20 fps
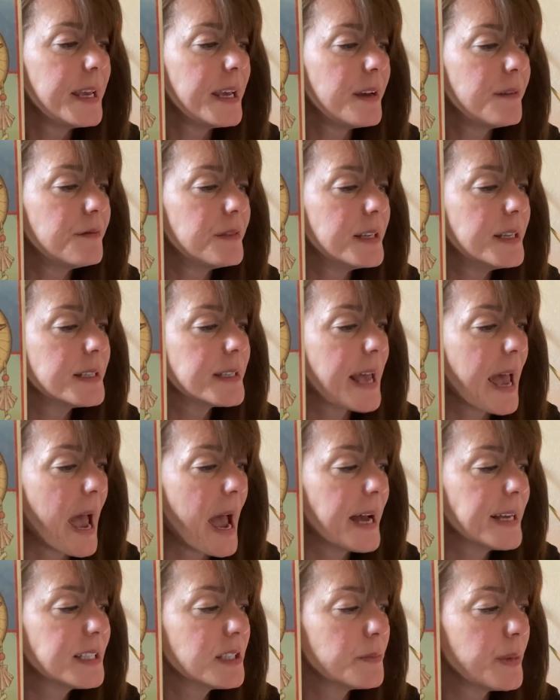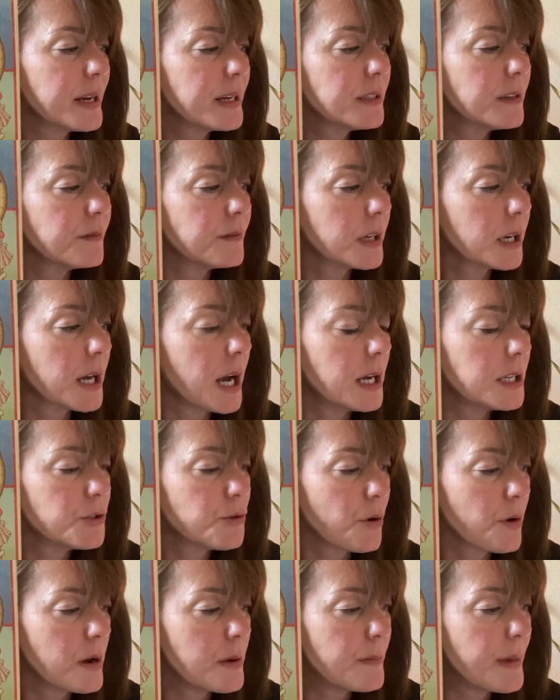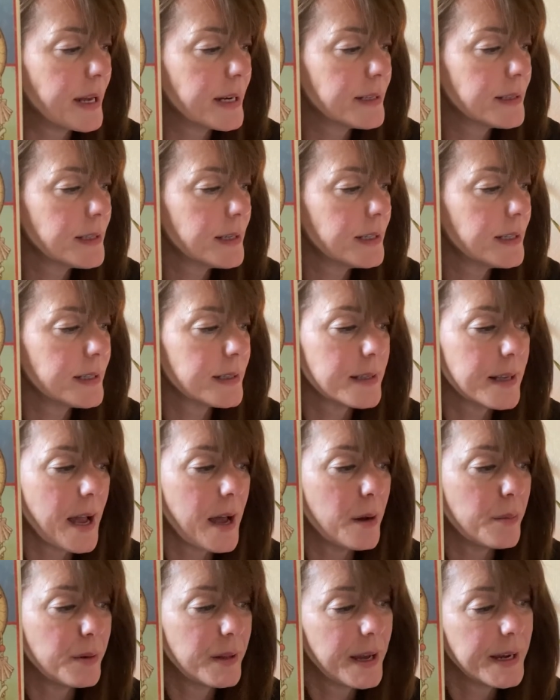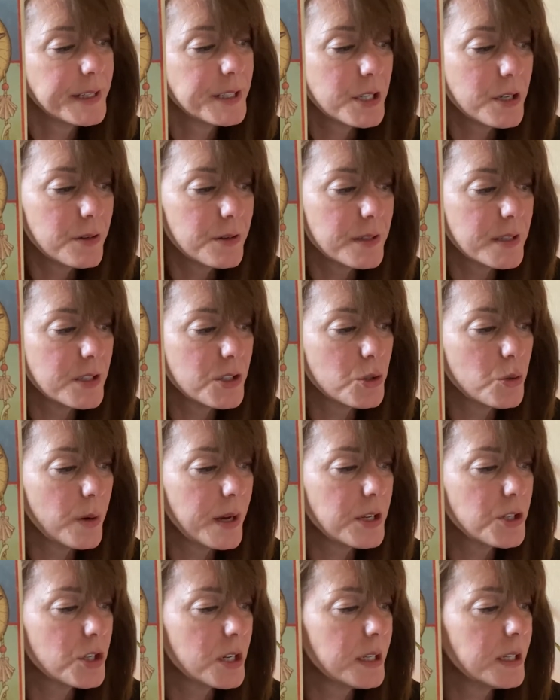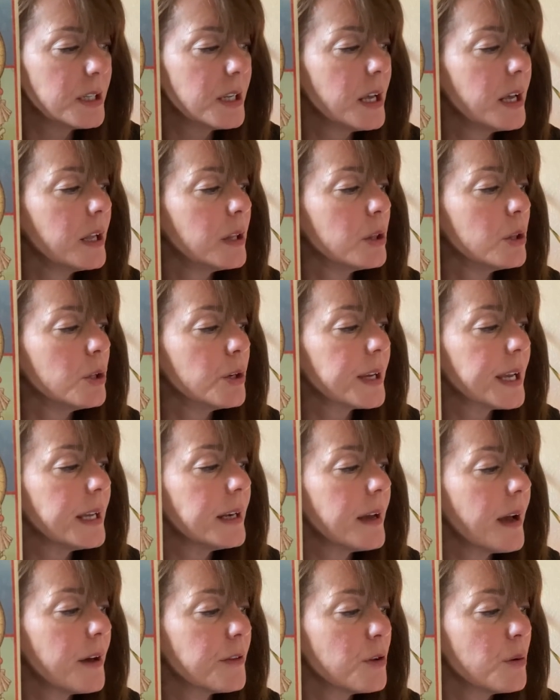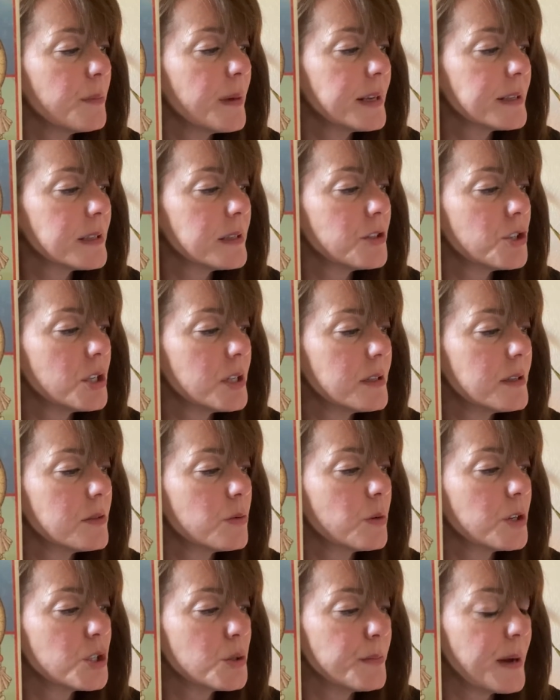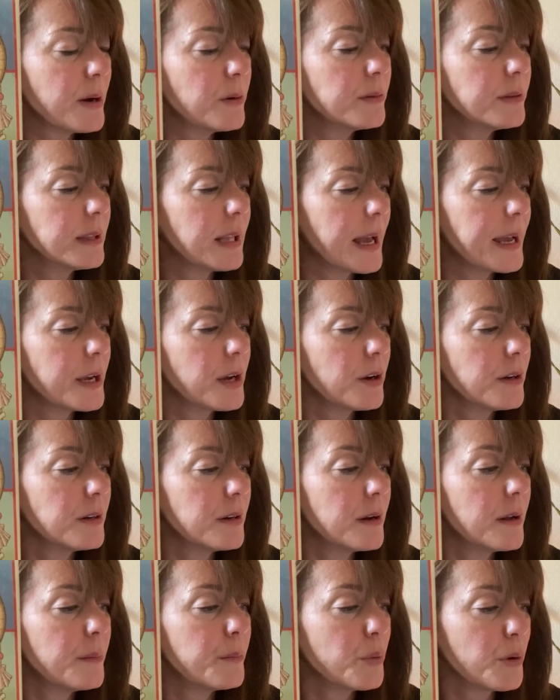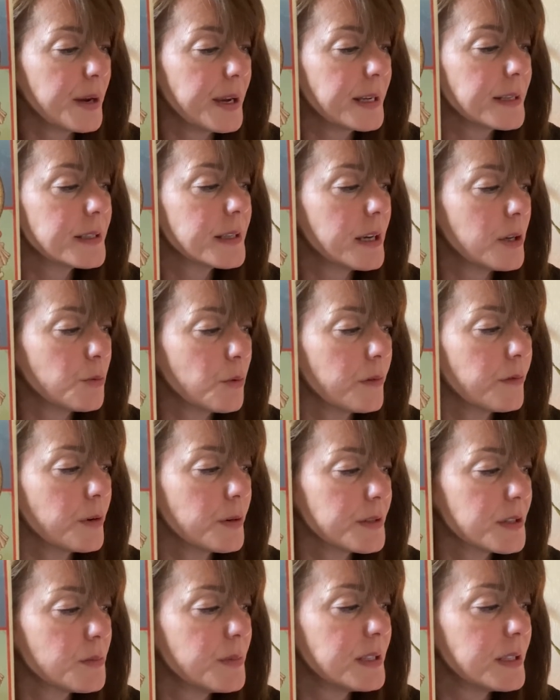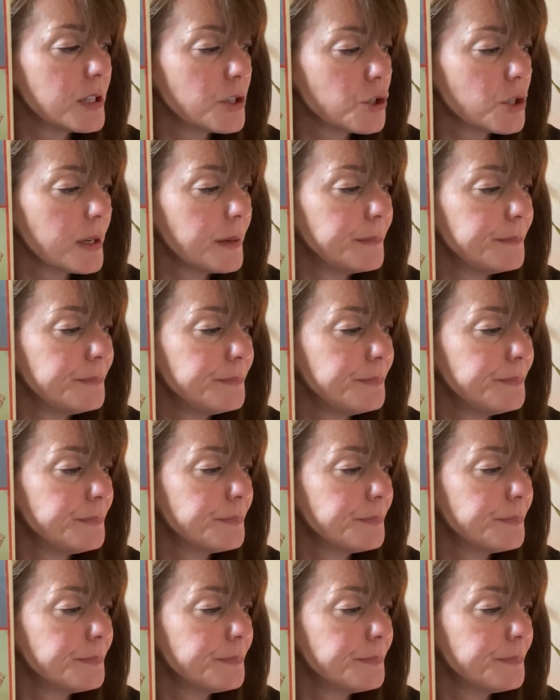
If this aspect of the contrary medicine does not apply to your situation, look at other messages which Mountain Lion brings in reversed position.